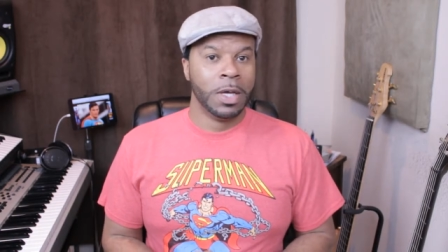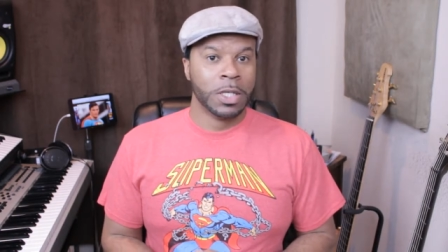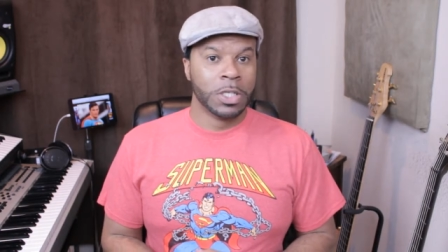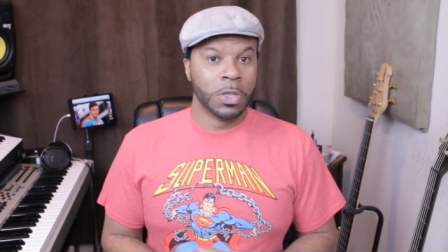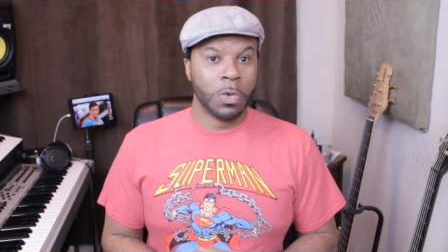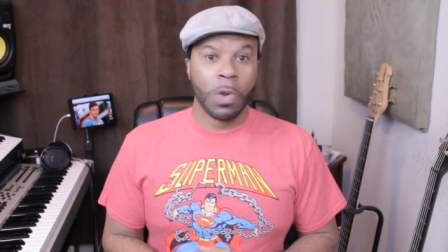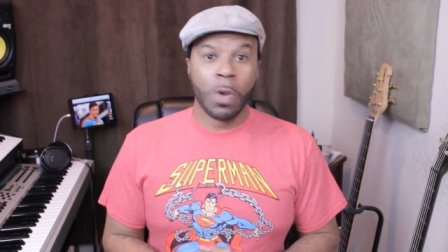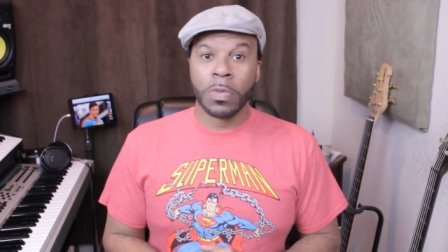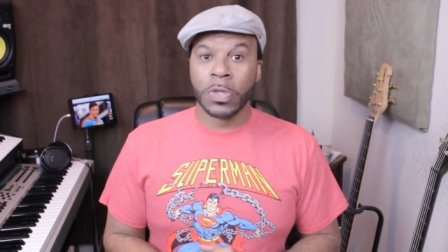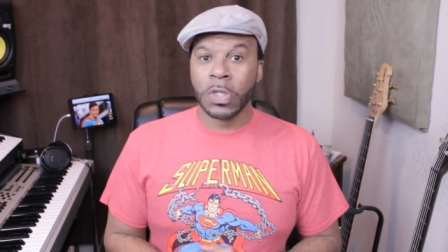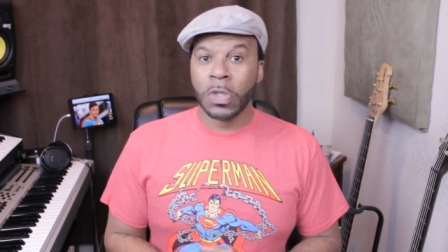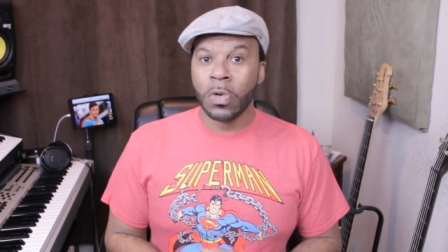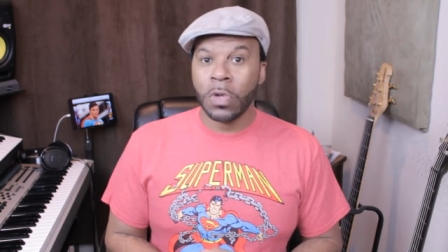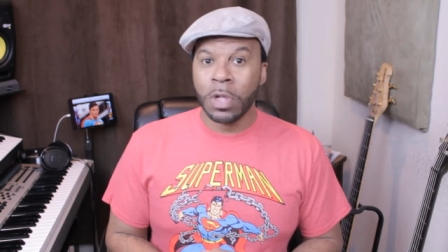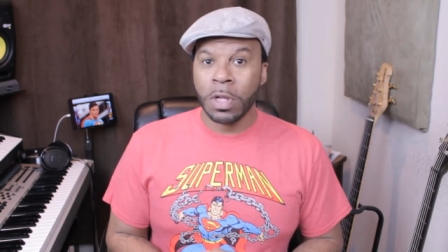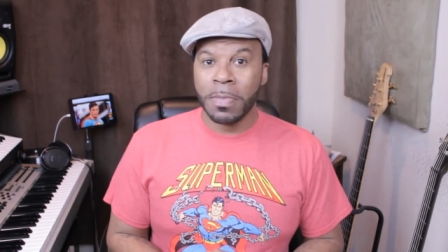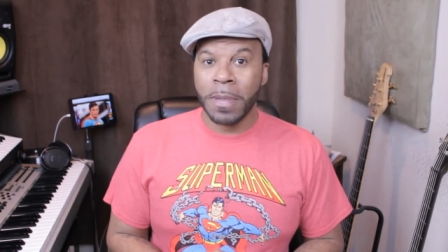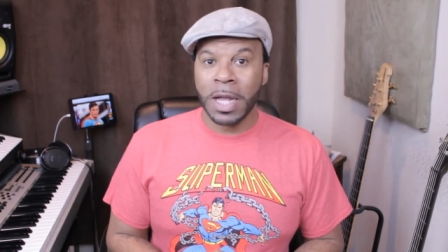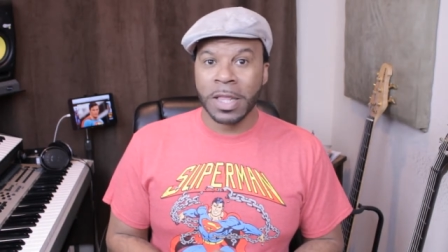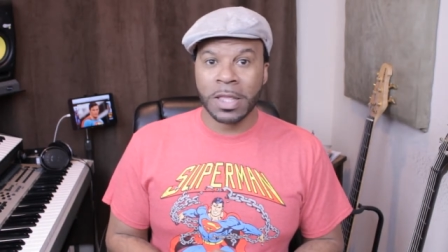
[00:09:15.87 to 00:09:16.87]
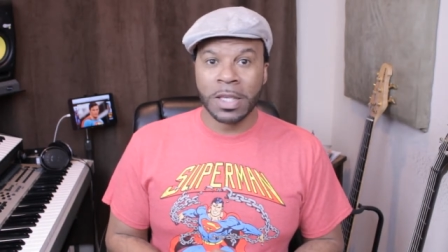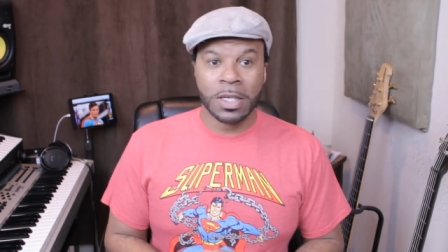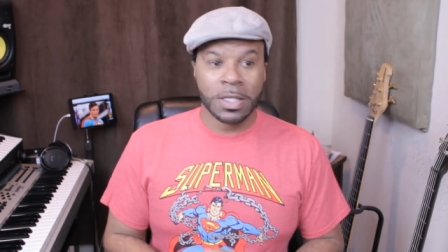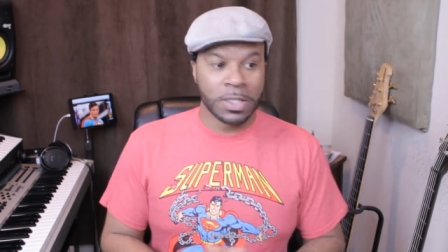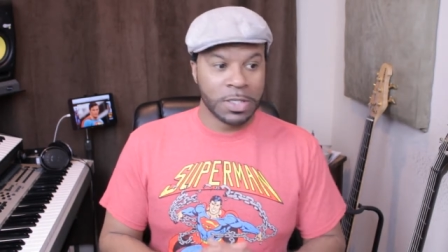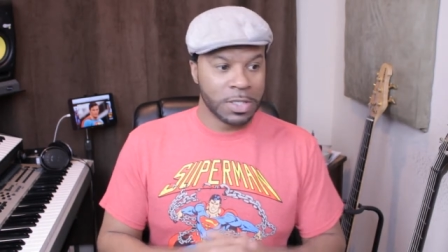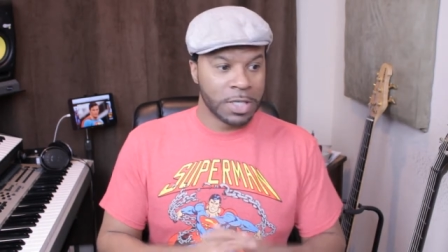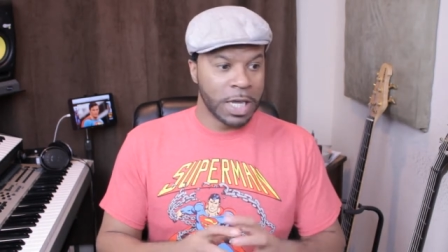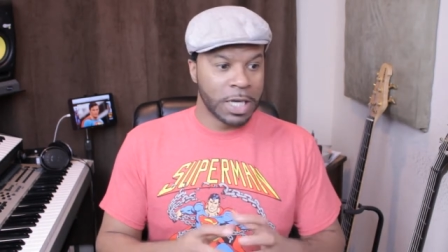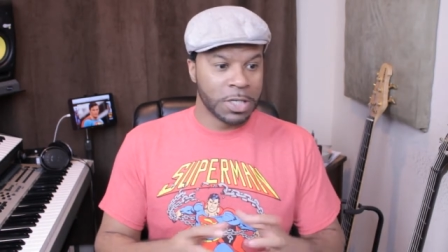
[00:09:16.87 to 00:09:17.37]
So what was cool about
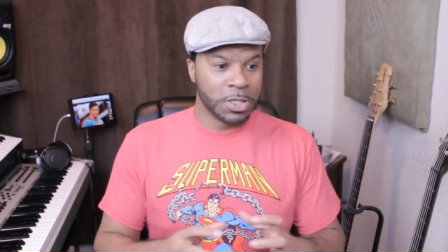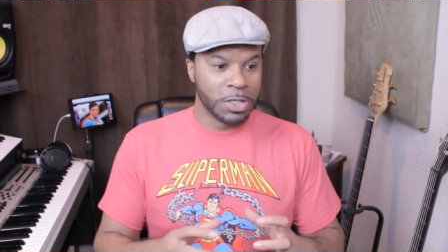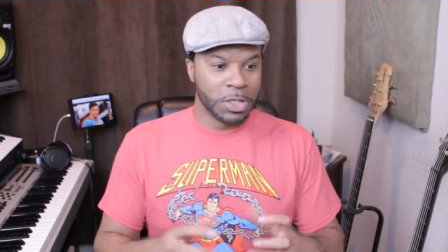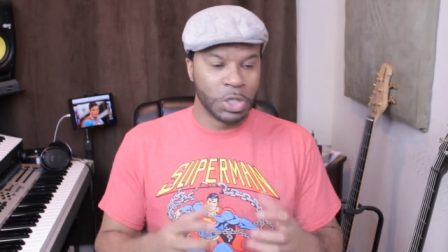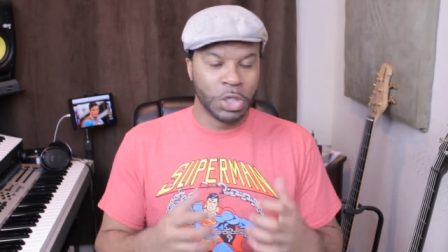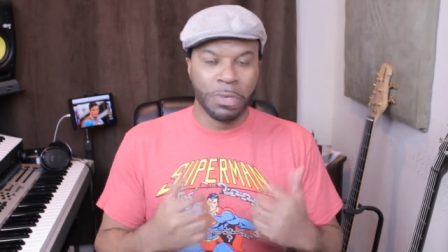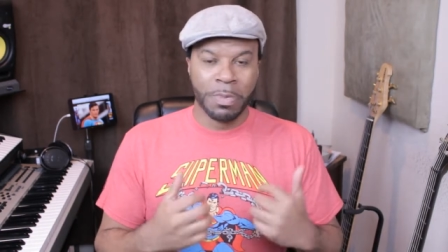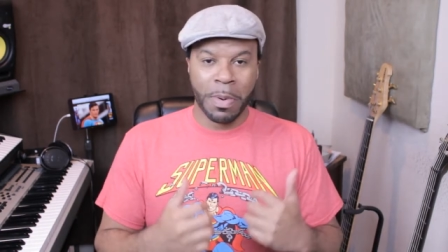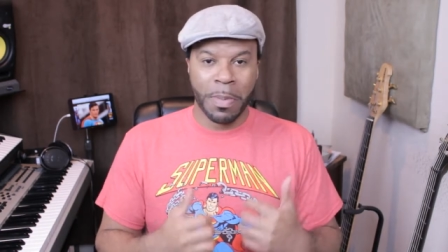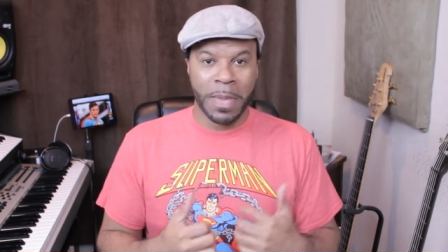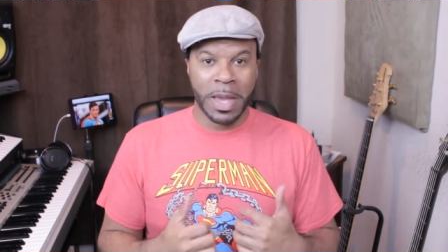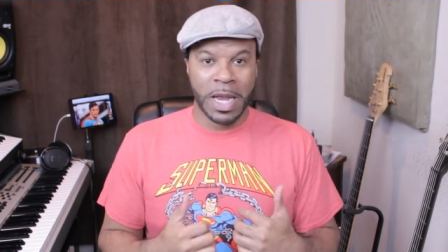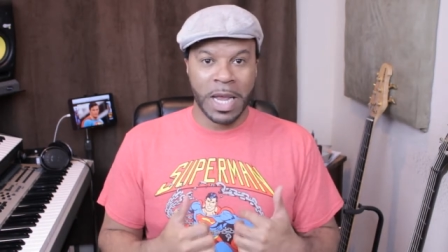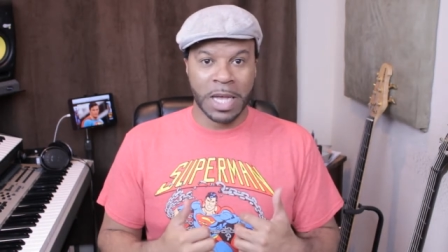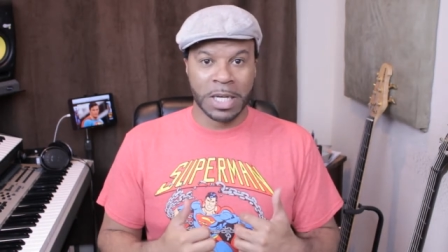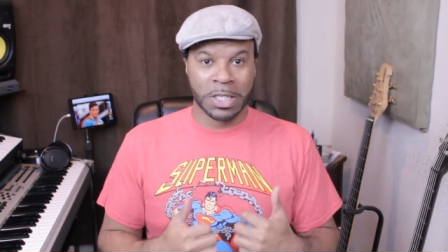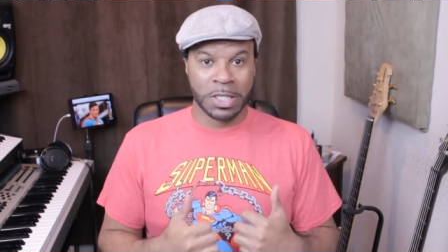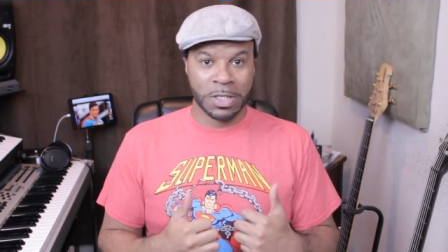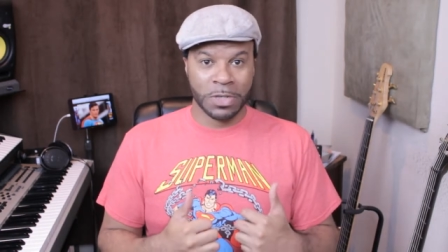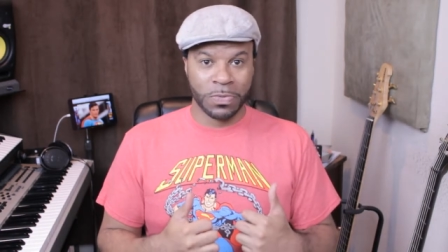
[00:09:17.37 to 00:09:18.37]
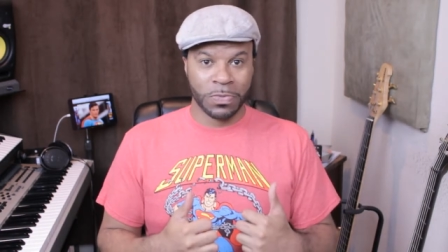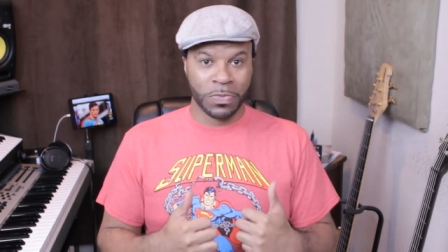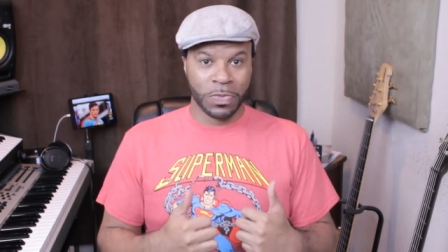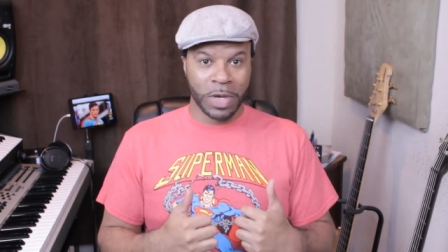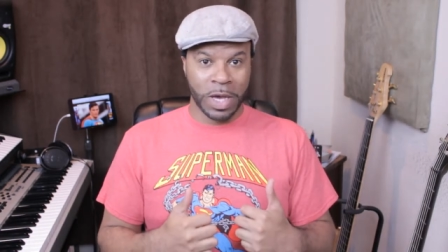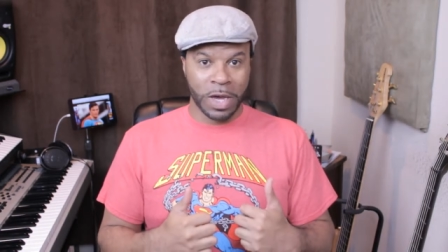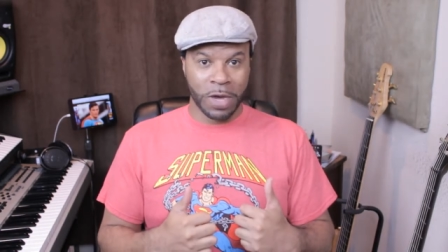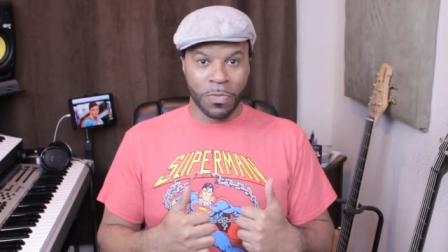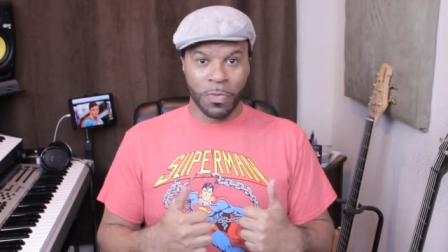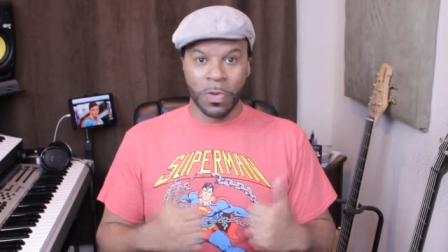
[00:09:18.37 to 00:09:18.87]
this is actually Superman actually
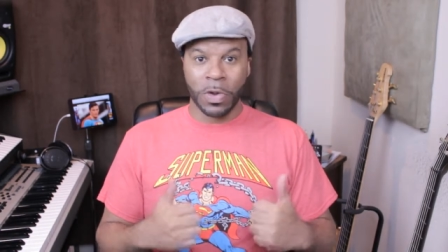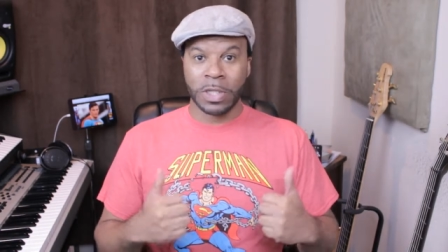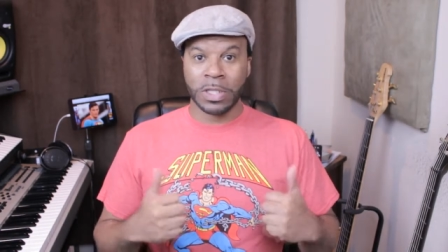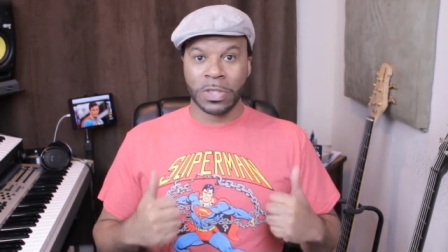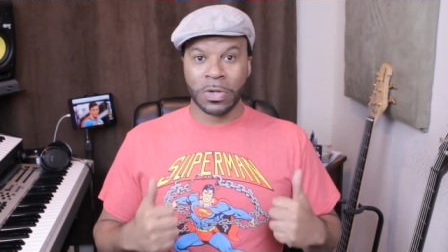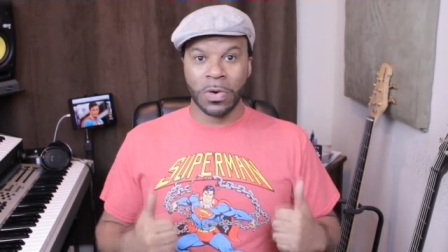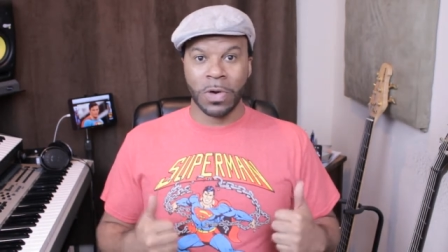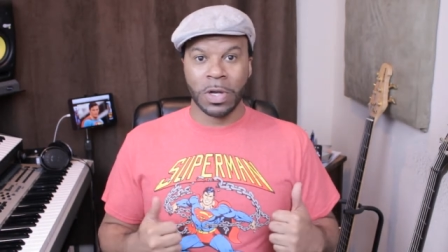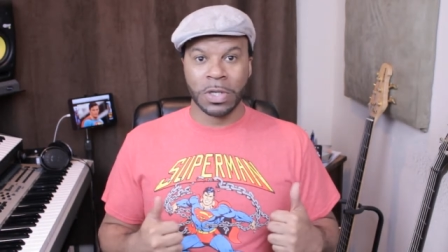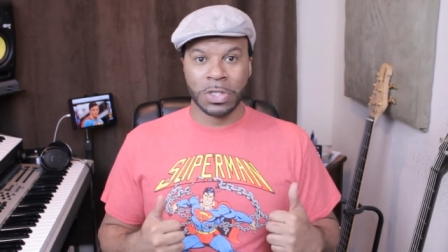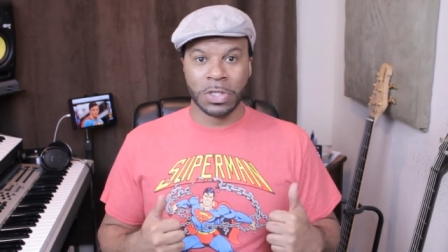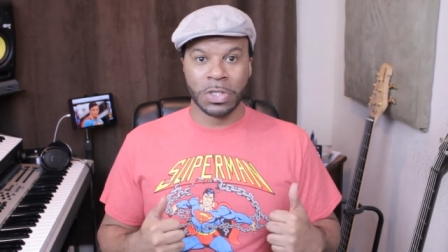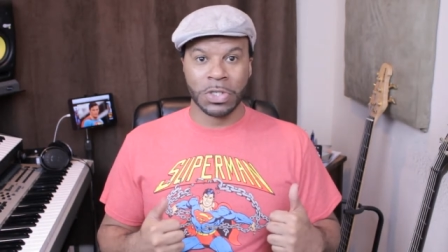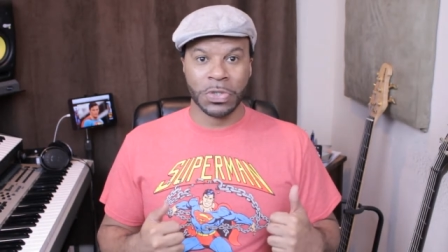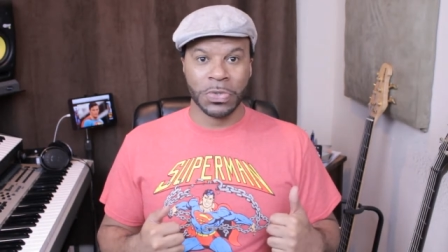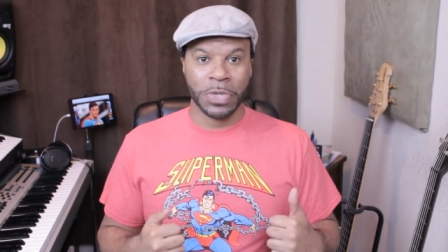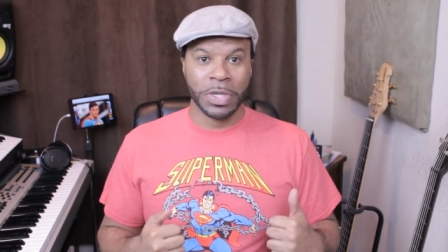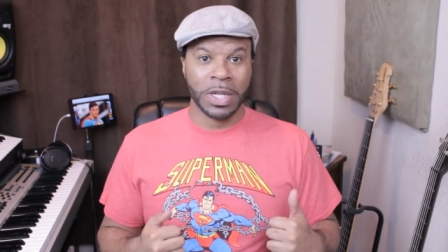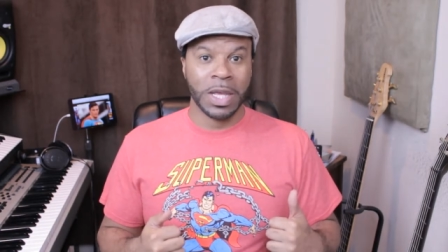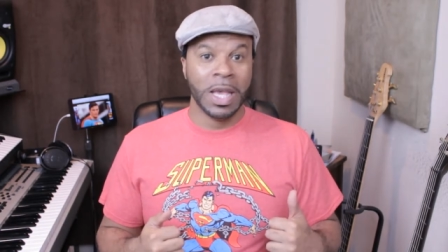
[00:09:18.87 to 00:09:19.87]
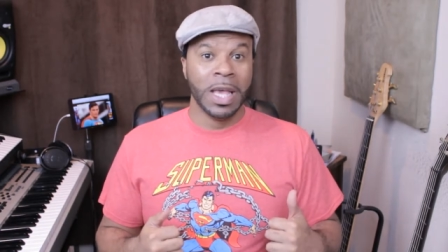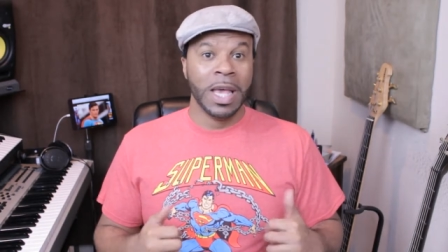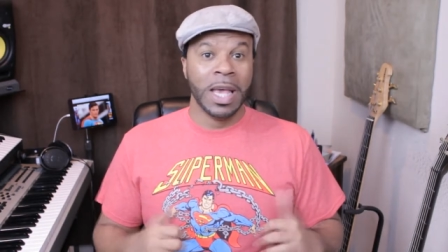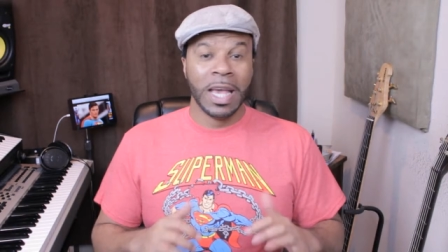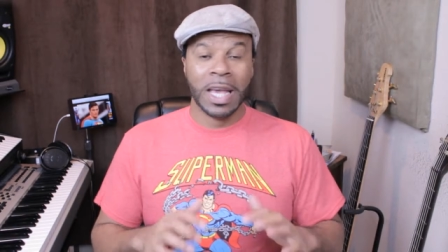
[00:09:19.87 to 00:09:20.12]
kind of runs across the street,